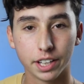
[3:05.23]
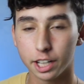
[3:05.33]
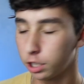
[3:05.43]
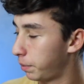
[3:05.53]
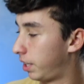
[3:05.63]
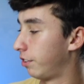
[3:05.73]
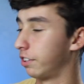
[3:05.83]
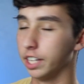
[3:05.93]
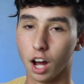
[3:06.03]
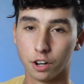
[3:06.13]
like it because
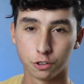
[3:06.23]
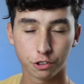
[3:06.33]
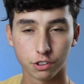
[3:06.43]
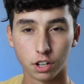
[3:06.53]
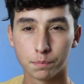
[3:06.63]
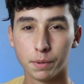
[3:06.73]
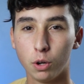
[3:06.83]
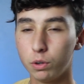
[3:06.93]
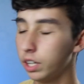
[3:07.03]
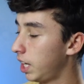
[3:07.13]
of the underslung
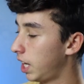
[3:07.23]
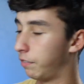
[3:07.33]
mode.